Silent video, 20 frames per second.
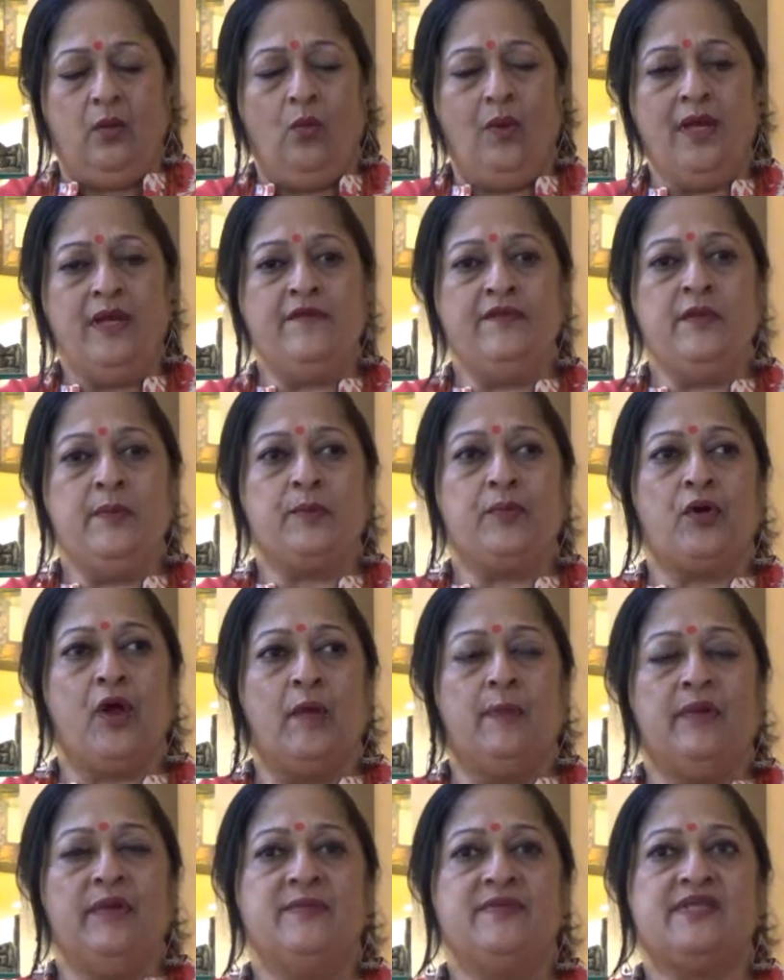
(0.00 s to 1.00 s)
One of the
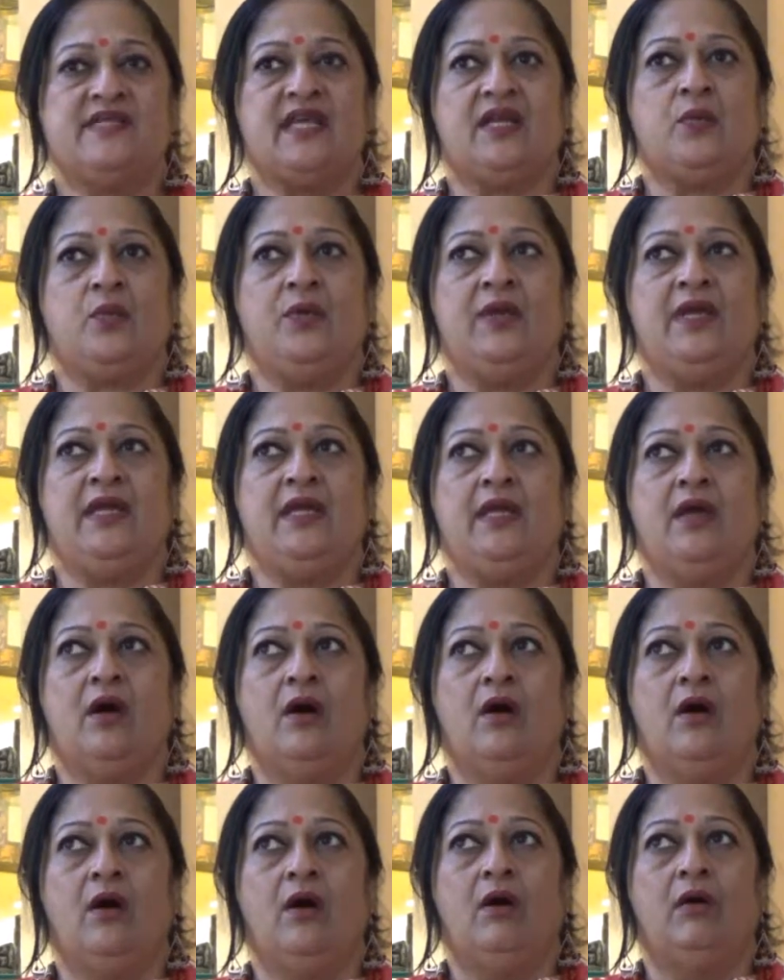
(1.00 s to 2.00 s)
problems that we
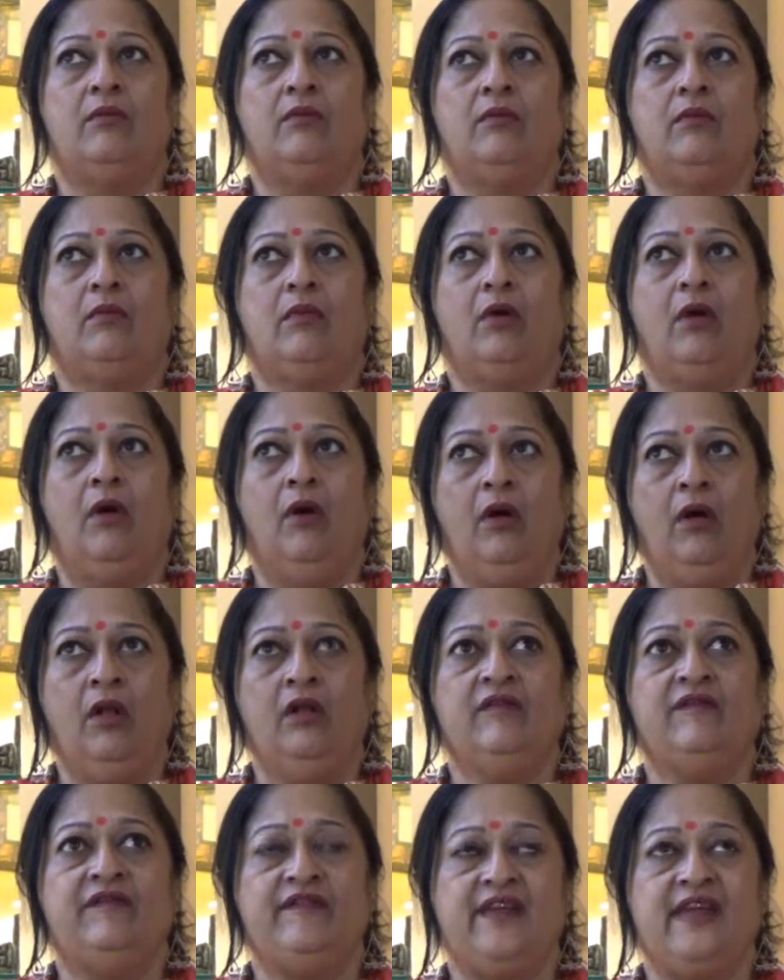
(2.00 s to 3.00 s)
all
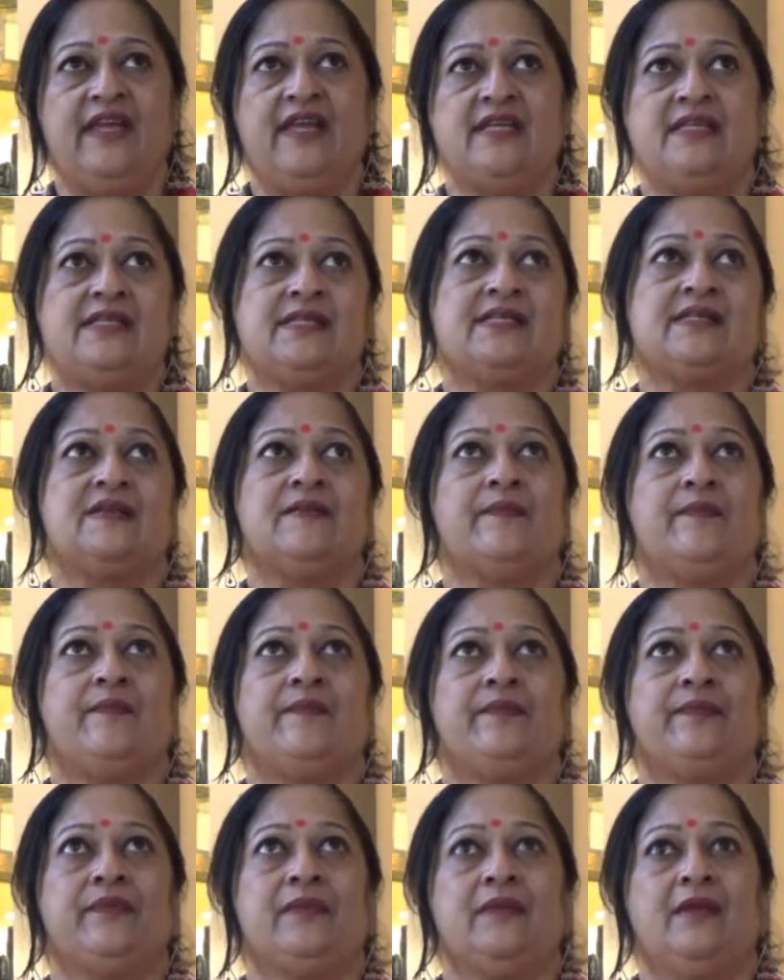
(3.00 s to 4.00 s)
face
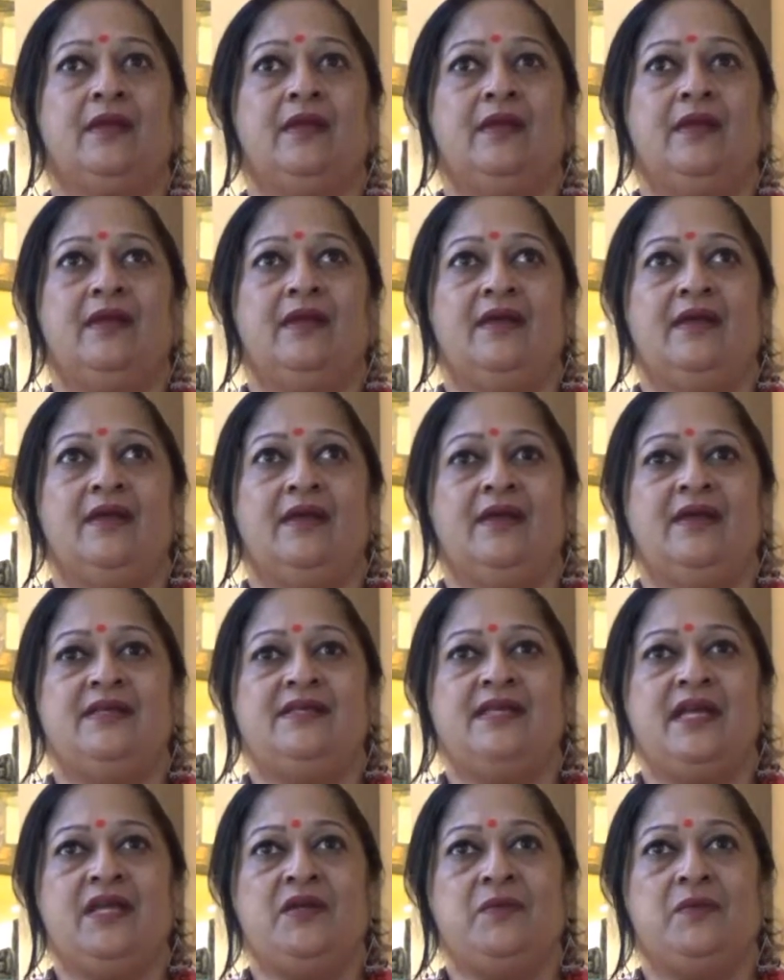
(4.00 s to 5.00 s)
is
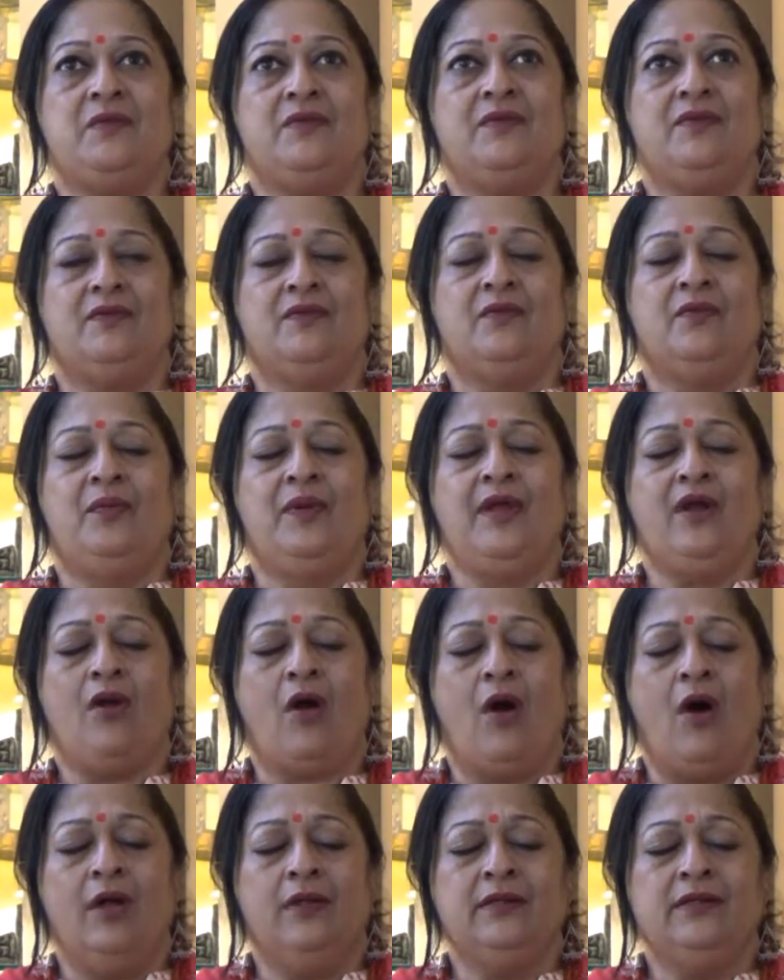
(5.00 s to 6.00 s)
that we're
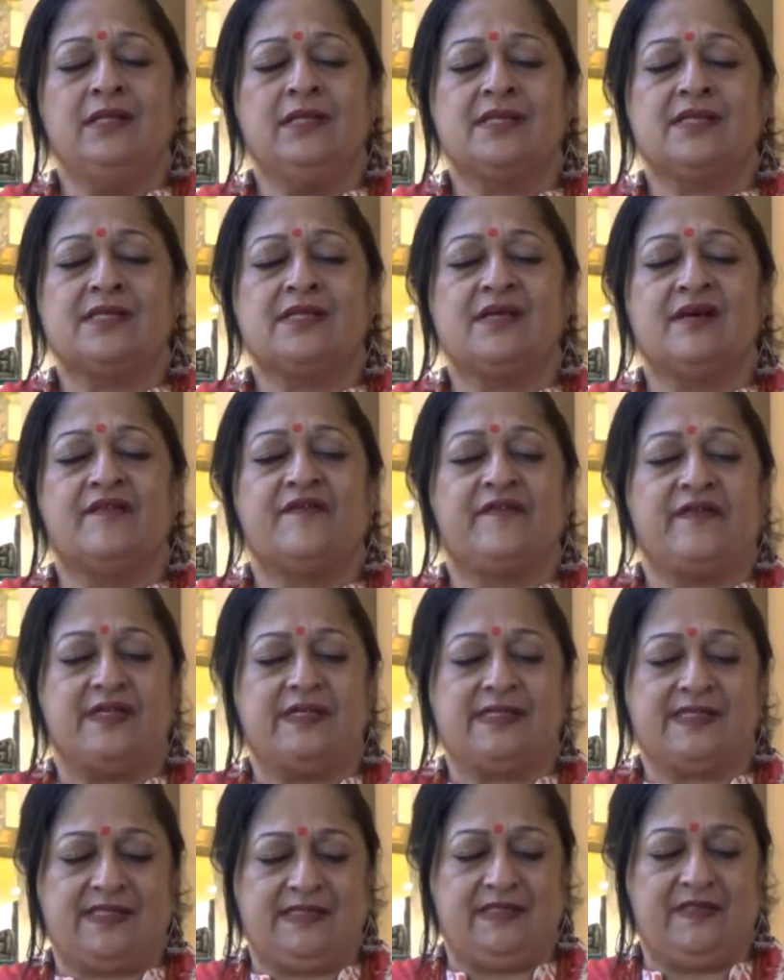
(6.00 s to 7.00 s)
on the
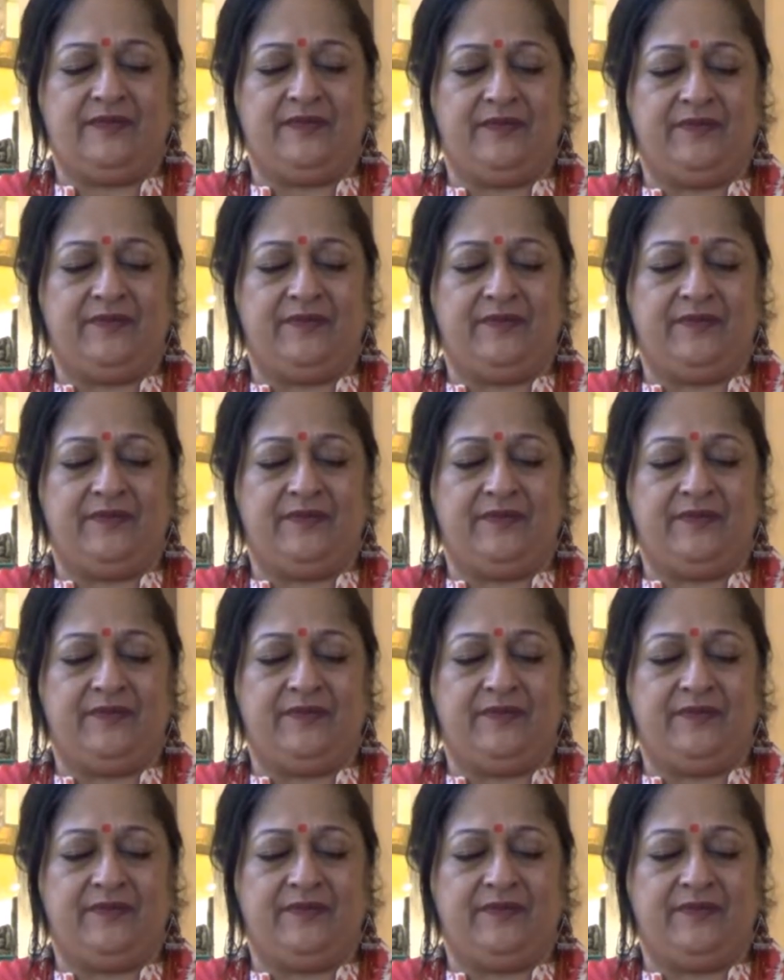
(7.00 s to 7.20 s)
surface.